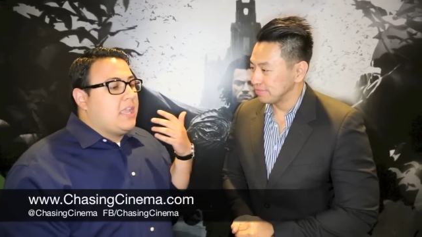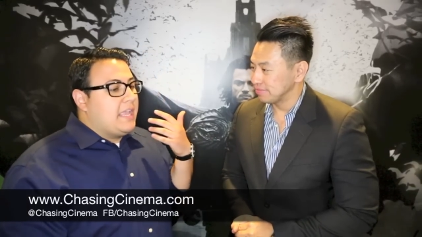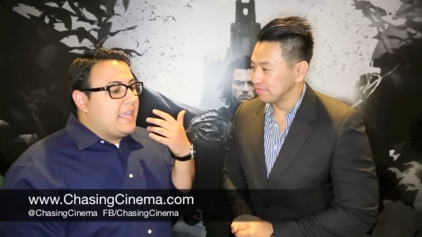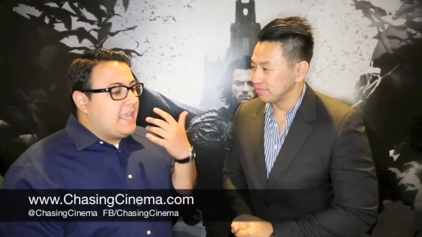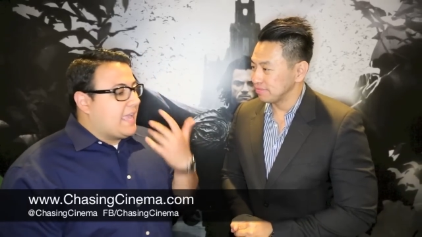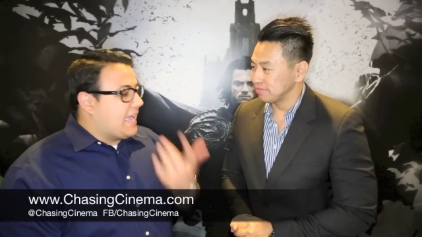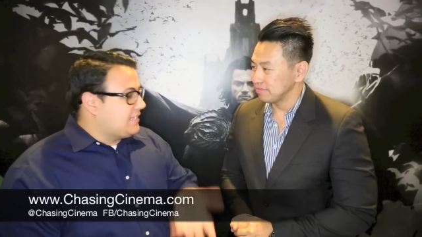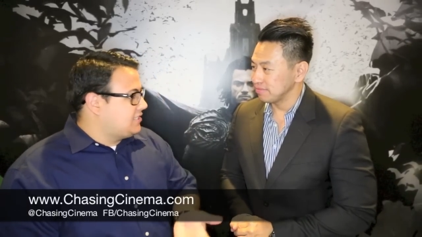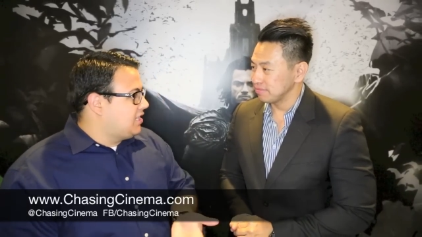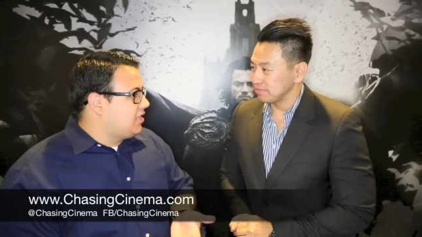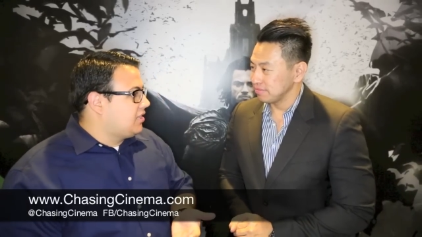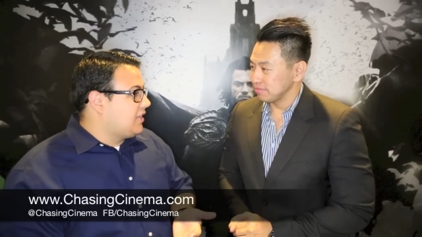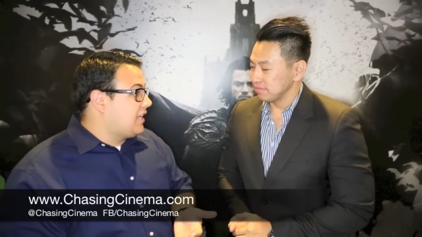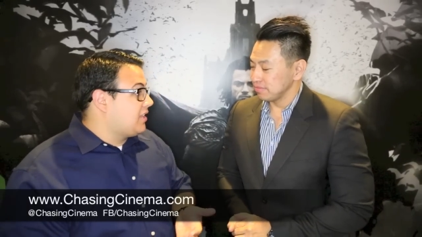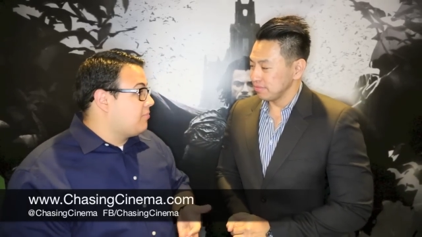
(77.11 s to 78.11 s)
Speaker 1: He has
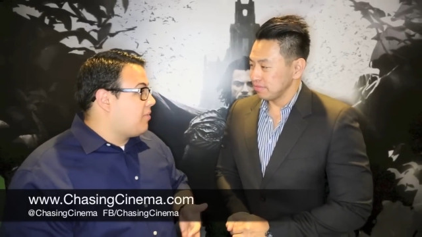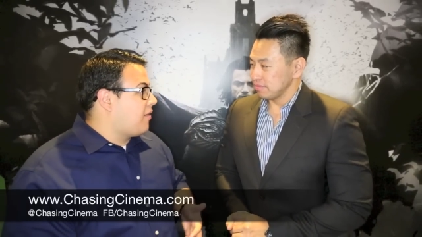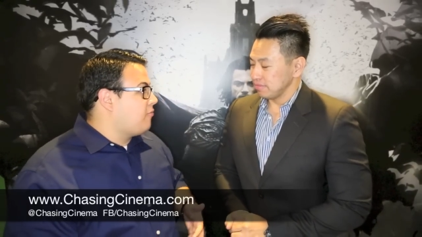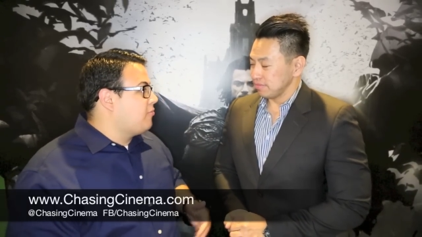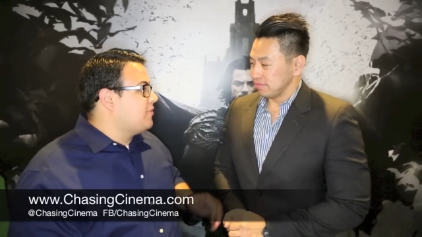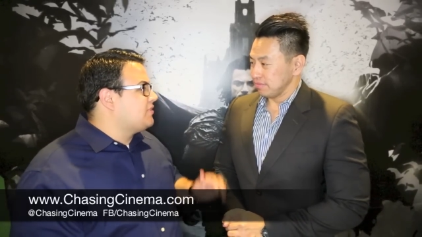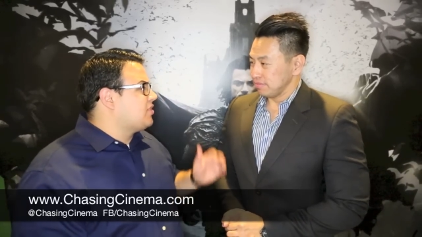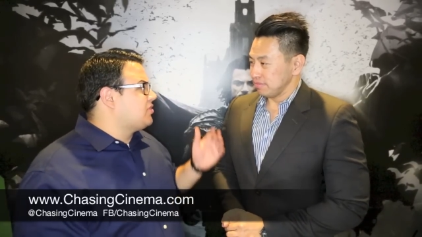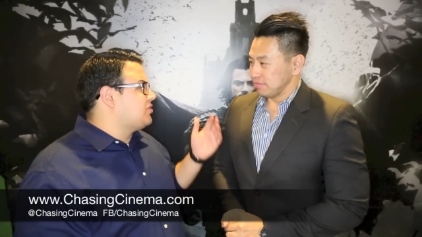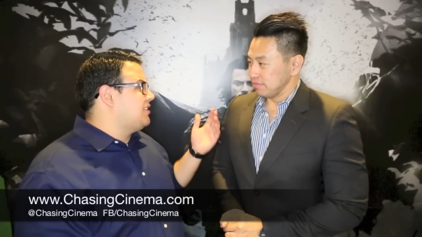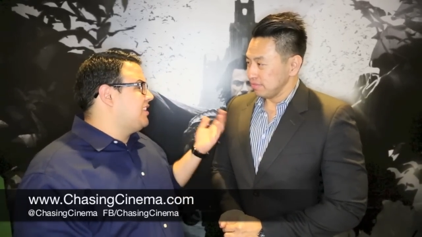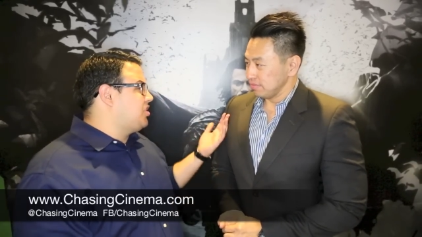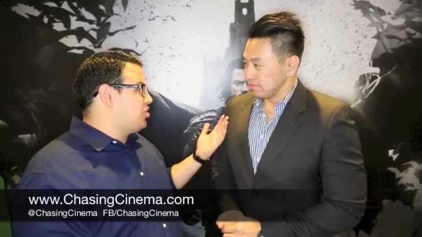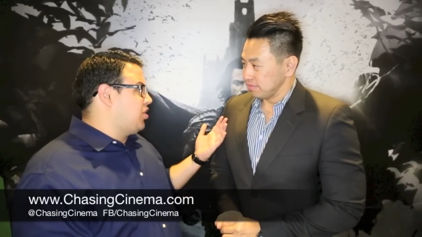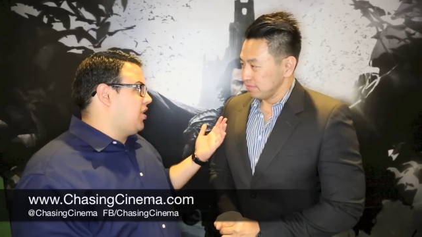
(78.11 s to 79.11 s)
done a lot of the Marvel movies,
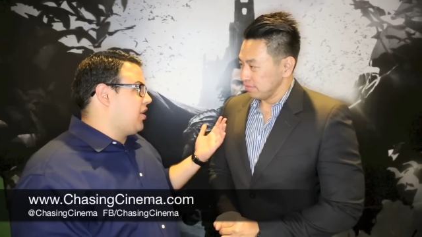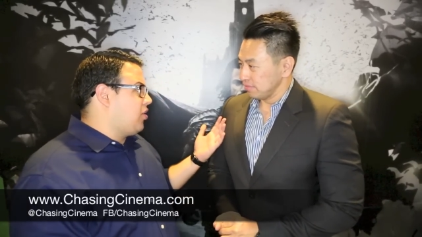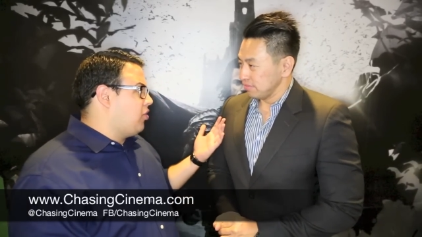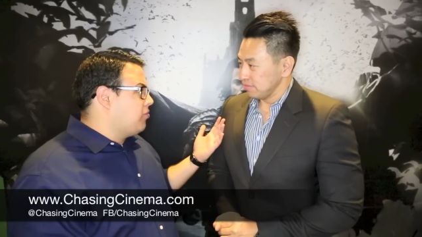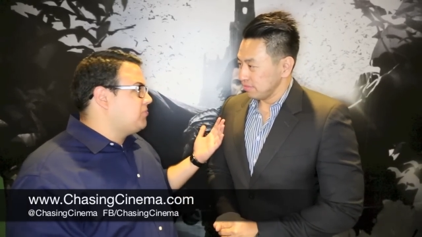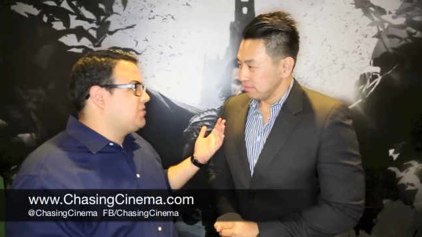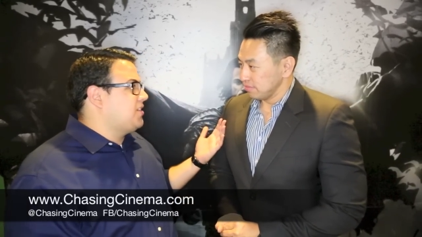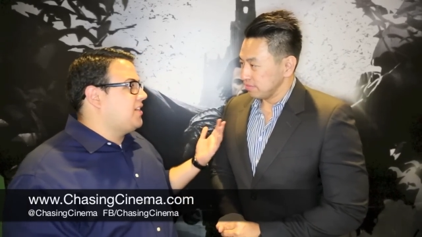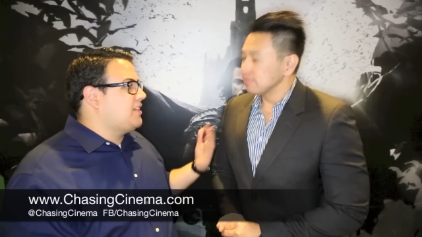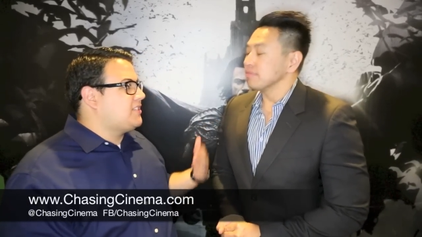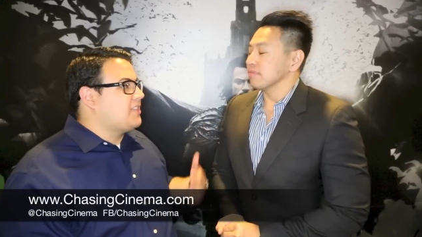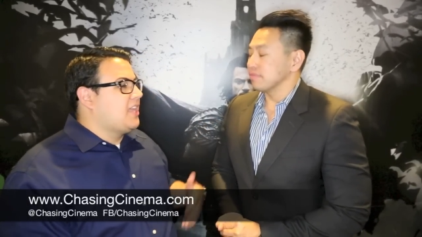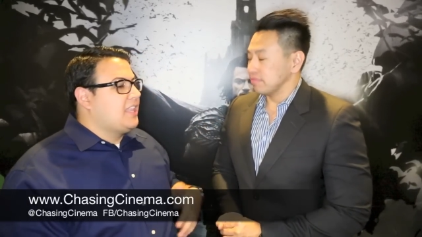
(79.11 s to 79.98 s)
also did the Sherlock Holmes series,